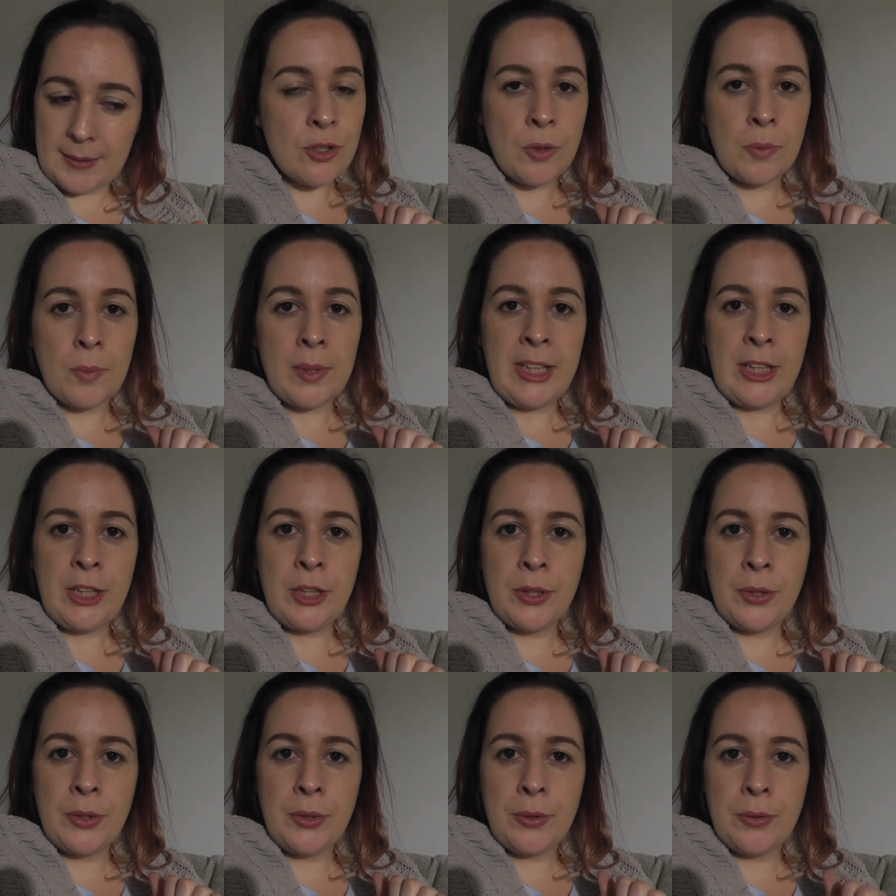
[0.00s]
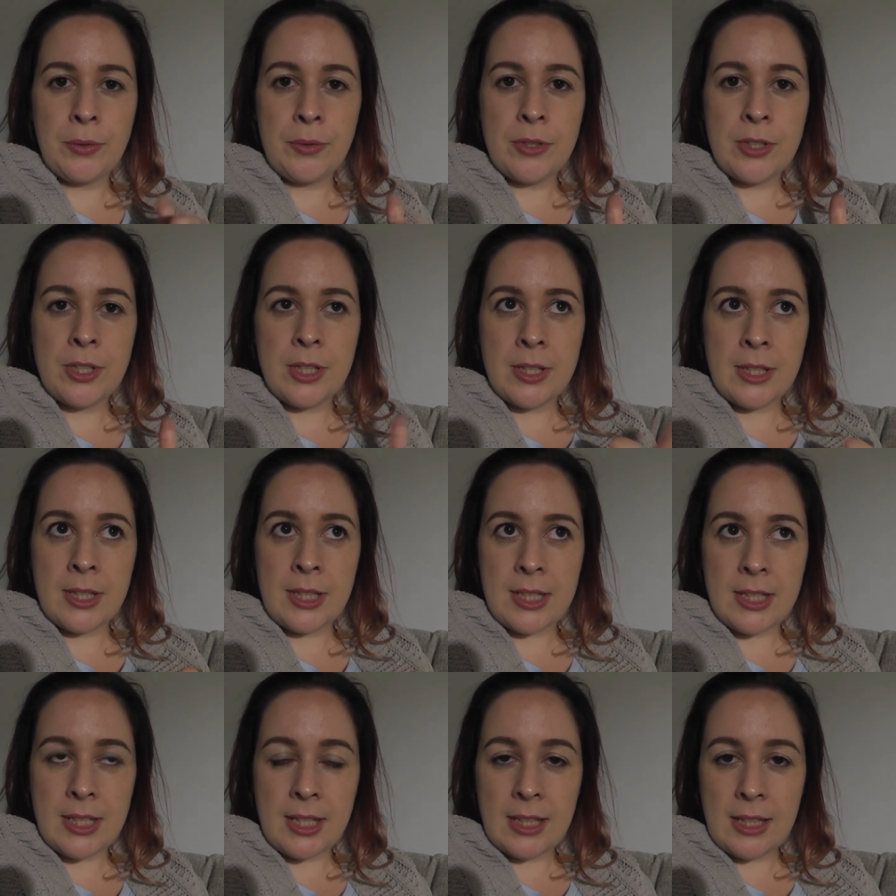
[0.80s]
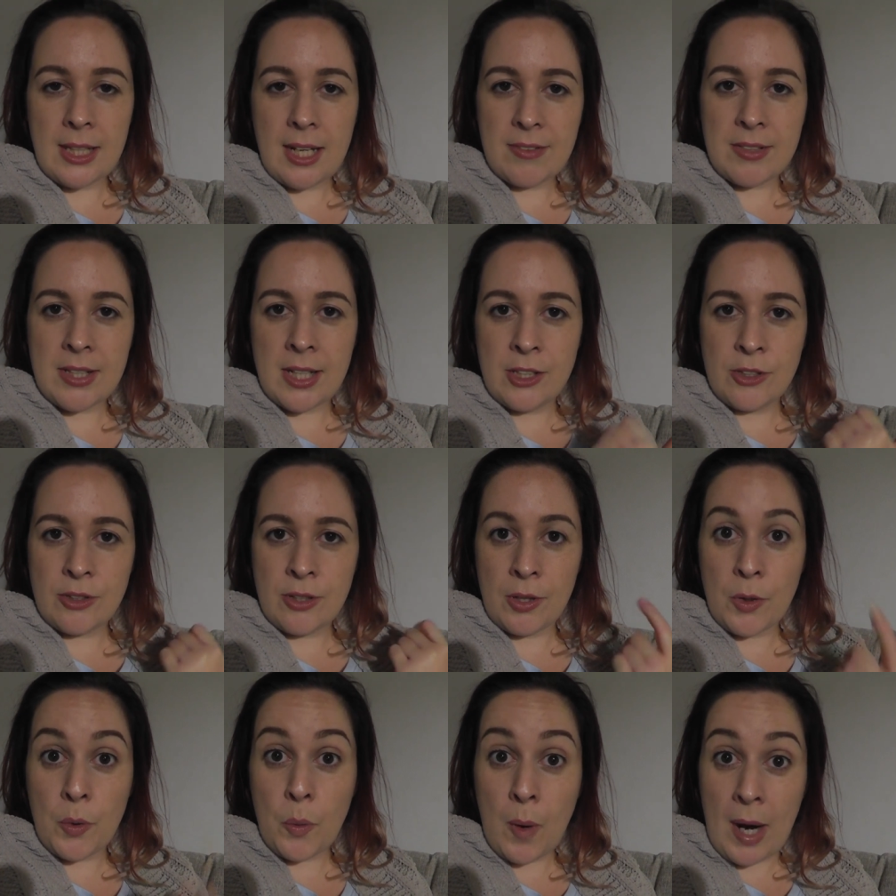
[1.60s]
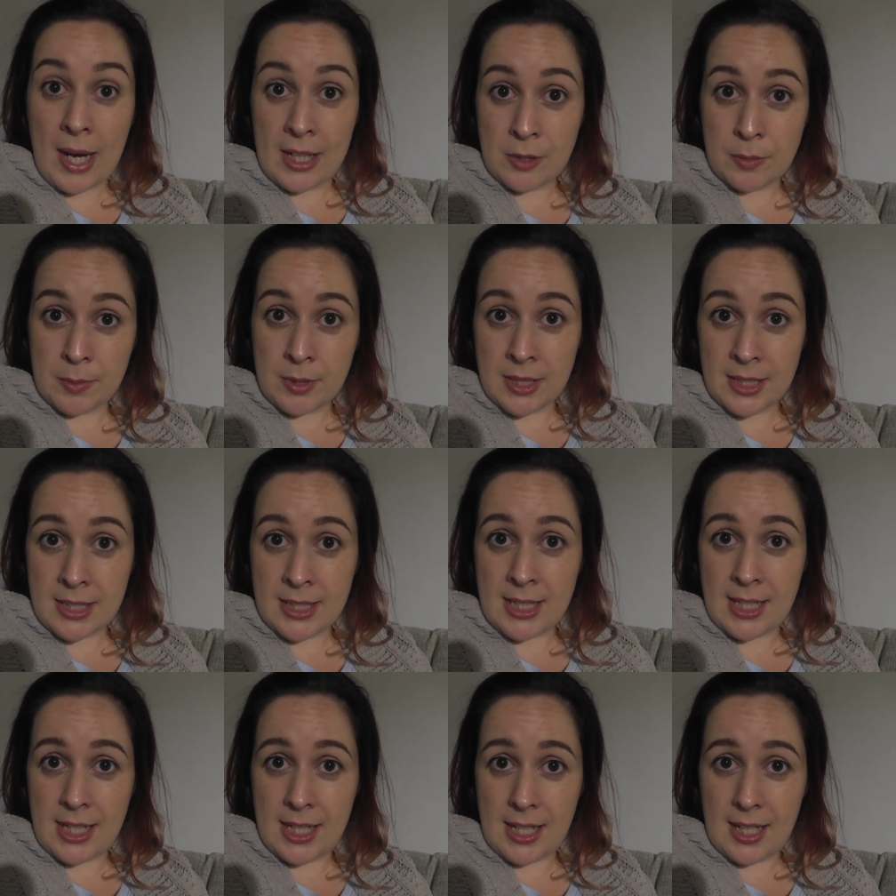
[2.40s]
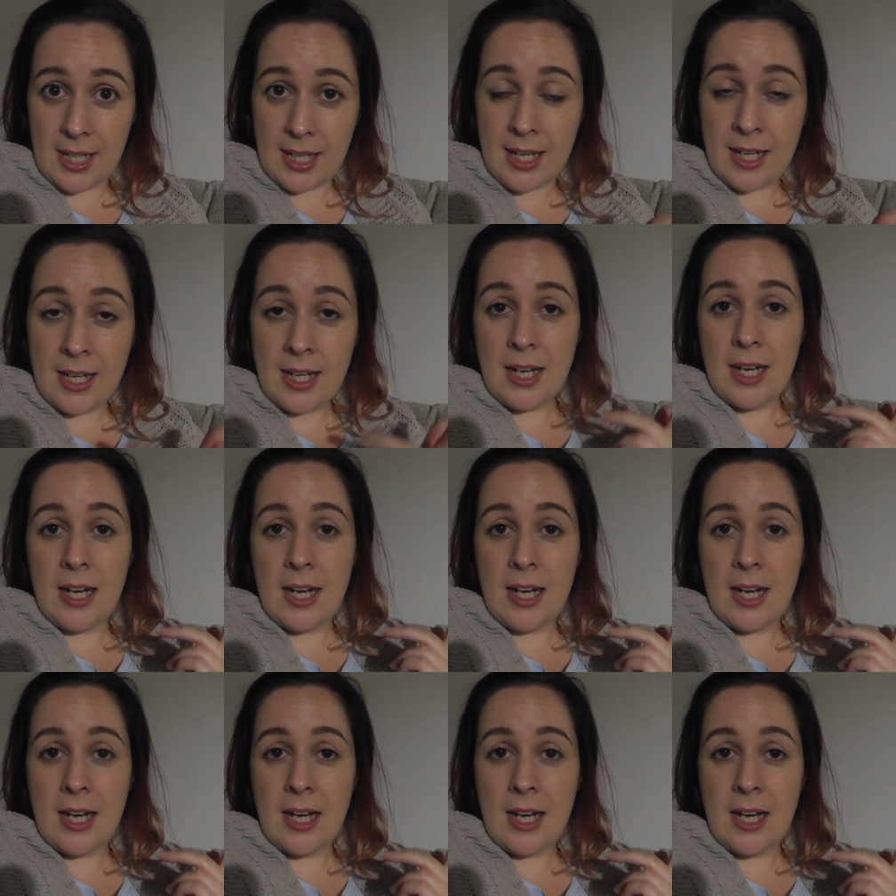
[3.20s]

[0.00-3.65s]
So we used the Sea Life Centre and the Waxworks today,